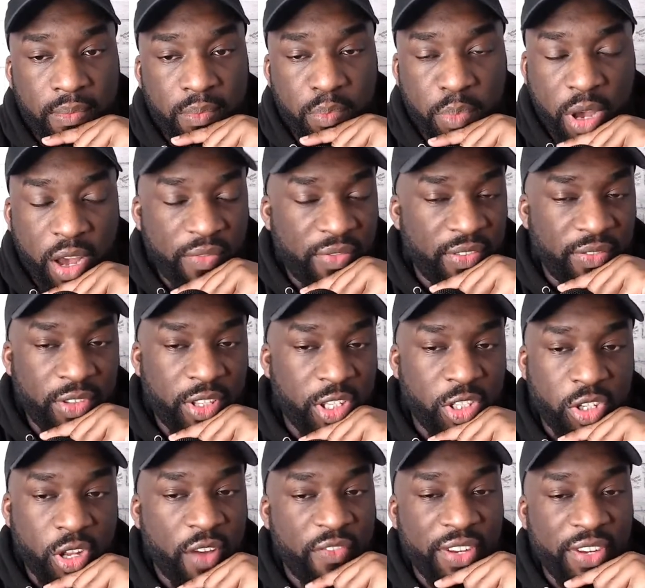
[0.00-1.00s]
Perfect.
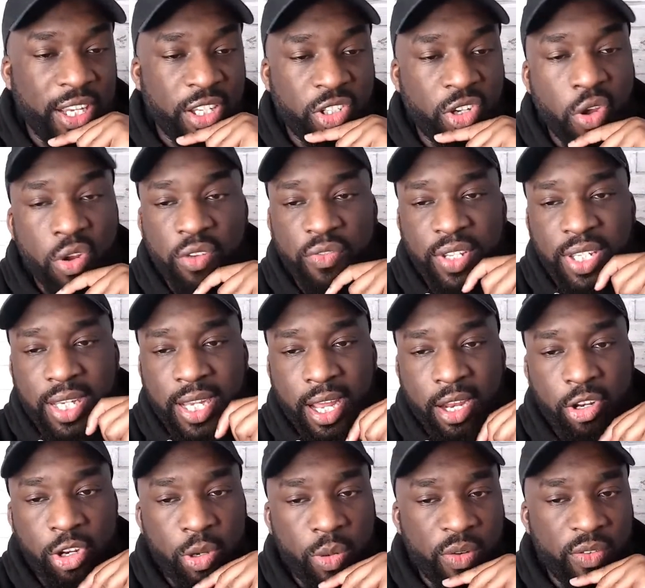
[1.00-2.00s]
I think it's the only thing you
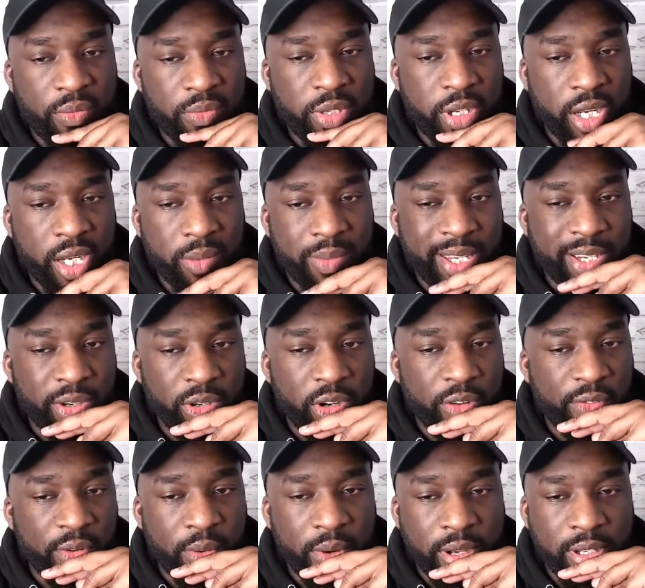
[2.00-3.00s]
can do with him. Turn him heel.
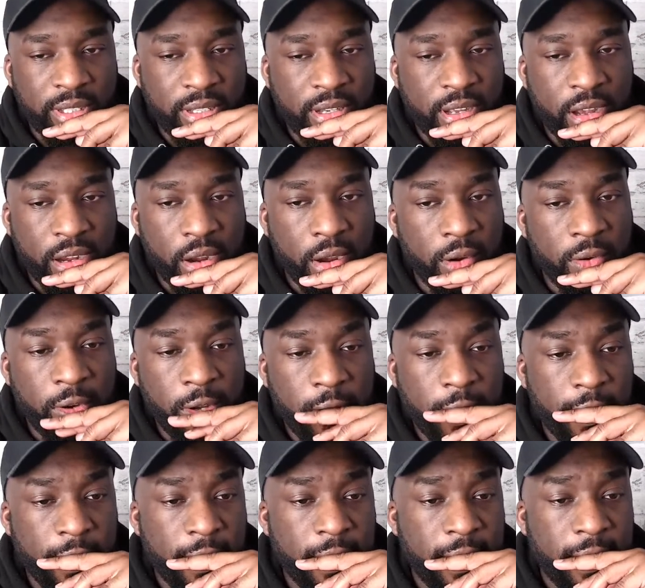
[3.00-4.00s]
Otherwise, you got to
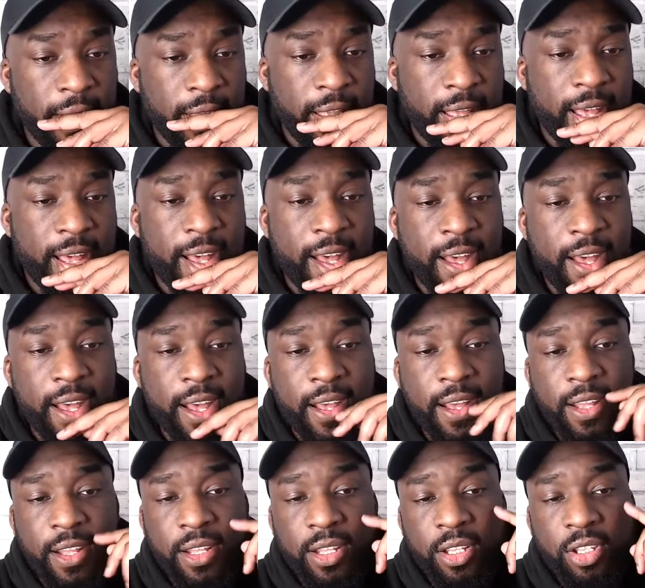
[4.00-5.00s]

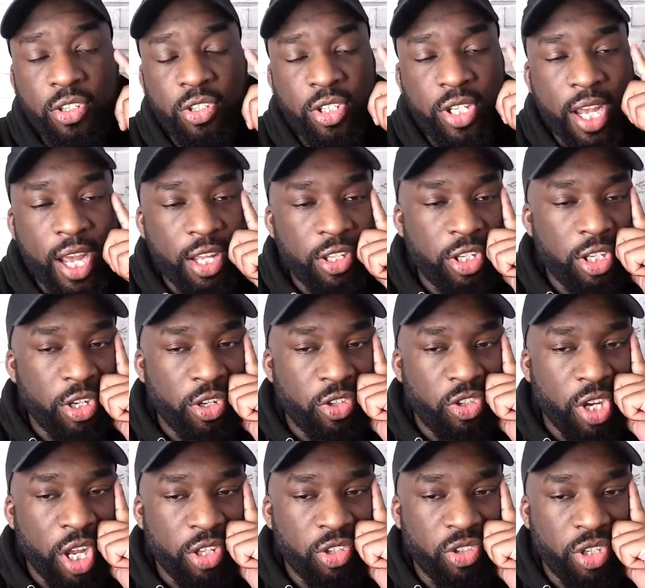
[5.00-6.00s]
go. Shout out to you,
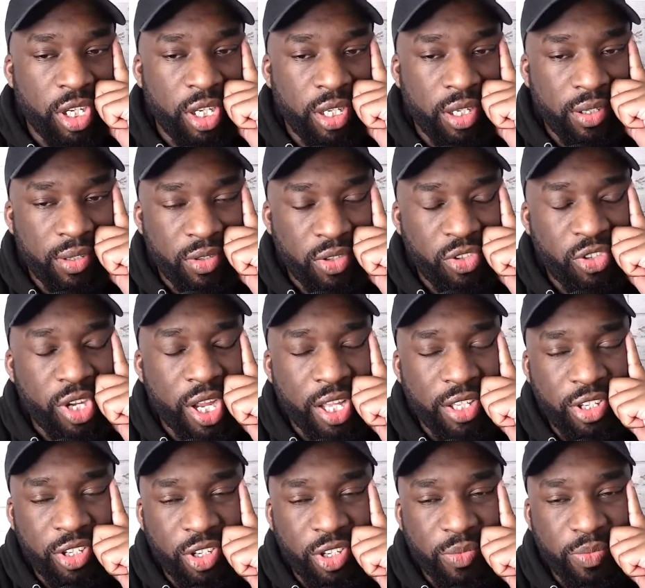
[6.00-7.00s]
John G. Shout out
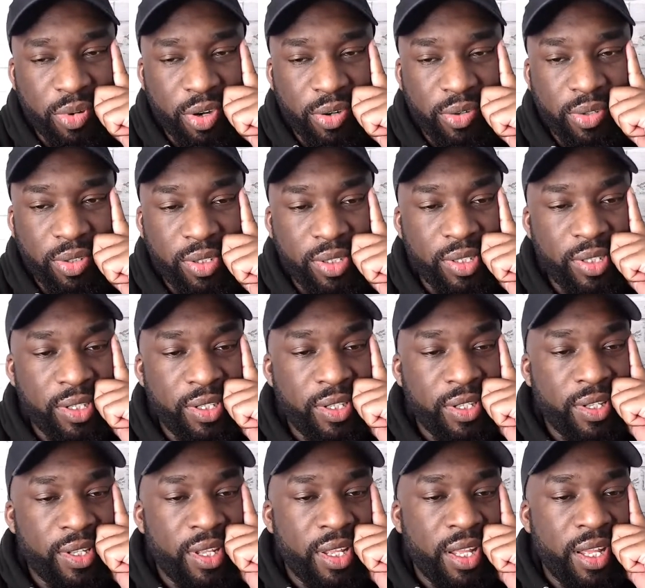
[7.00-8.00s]
to you, bro.
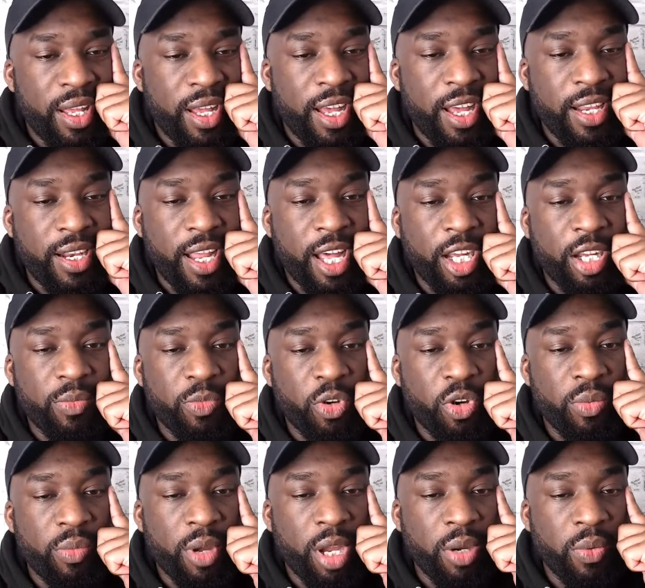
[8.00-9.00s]

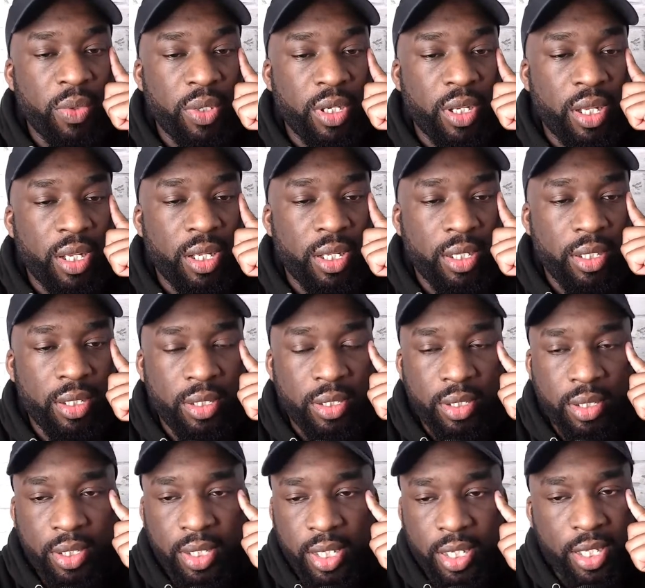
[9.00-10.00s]
Nakamura might win that.
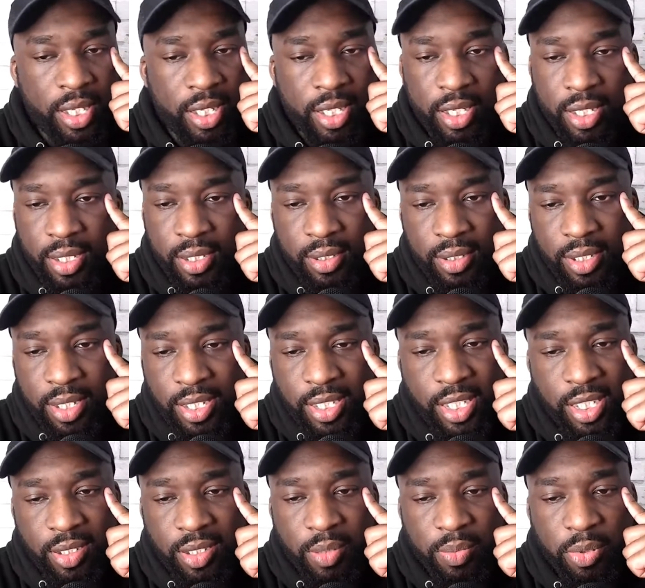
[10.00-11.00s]
Yeah, this
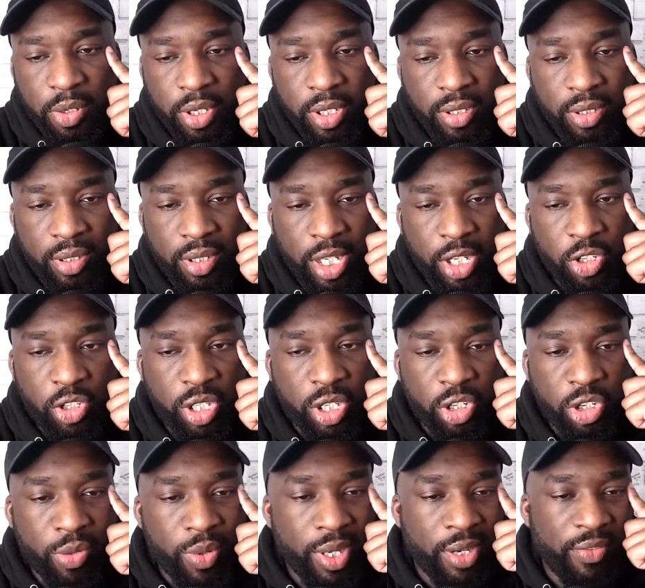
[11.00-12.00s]
is the point. He doesn't
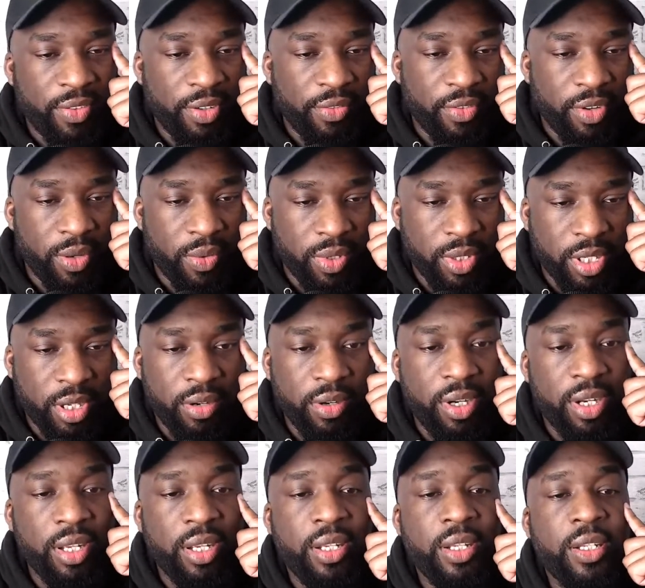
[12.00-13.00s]
do anything for anyone's
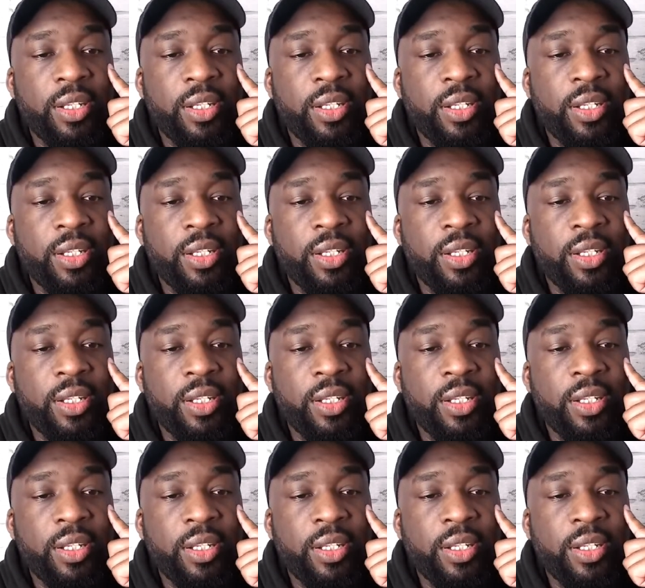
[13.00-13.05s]
career.